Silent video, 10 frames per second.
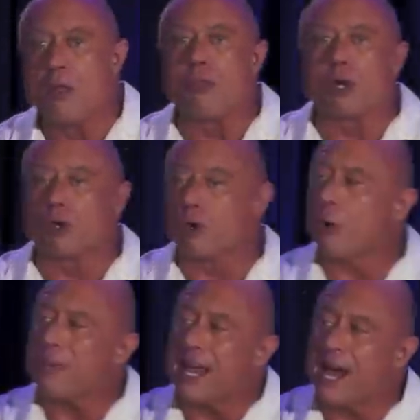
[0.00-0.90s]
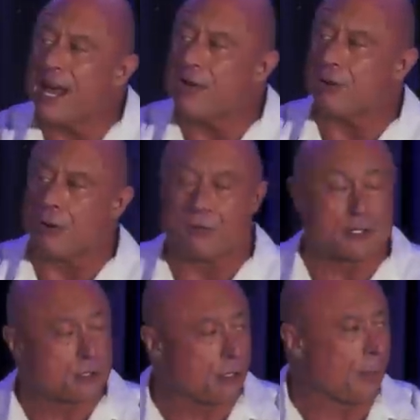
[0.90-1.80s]
The girl behind her that
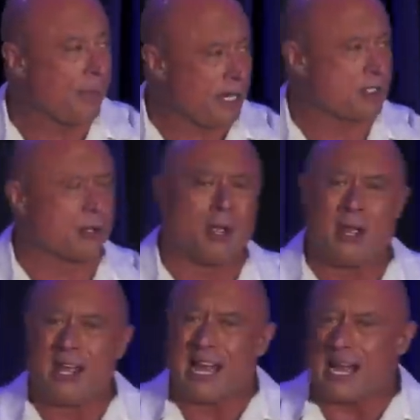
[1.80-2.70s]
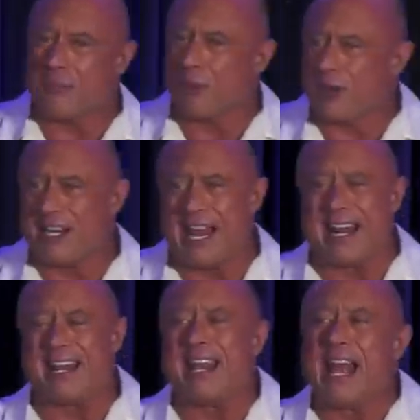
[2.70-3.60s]
took her picture, I'm looking at
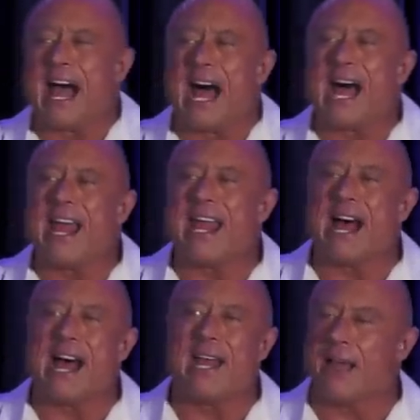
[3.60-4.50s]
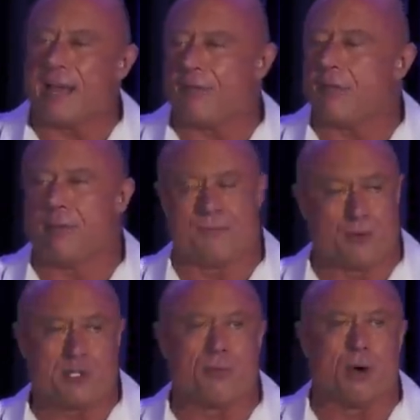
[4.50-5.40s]
it, I
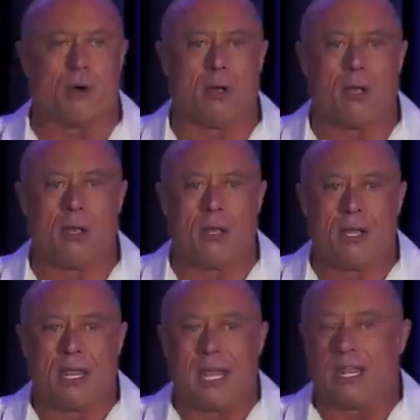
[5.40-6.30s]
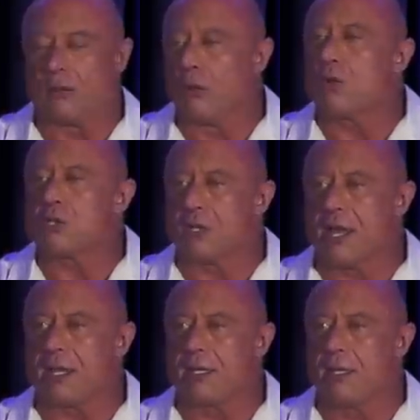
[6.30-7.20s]
first of all, it looks like